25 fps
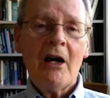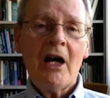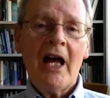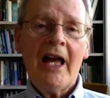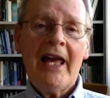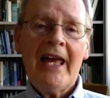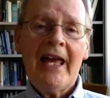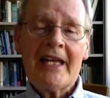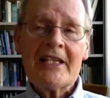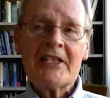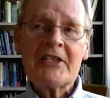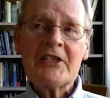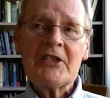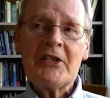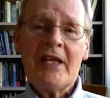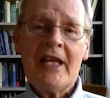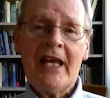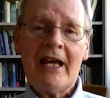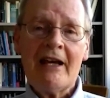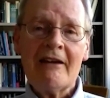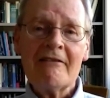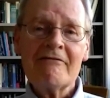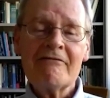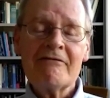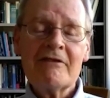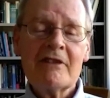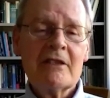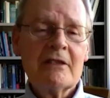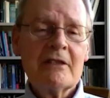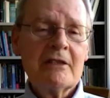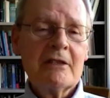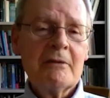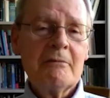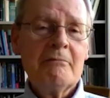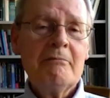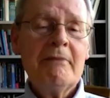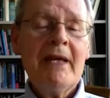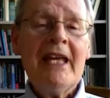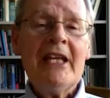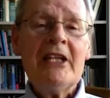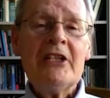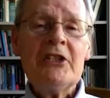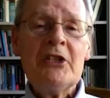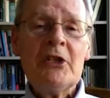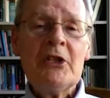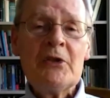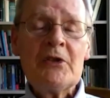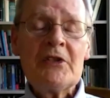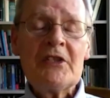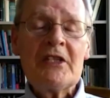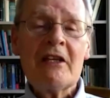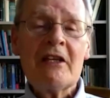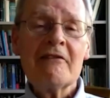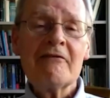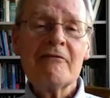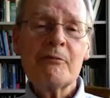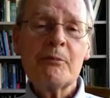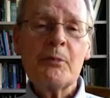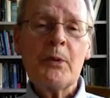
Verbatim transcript: has to have made use of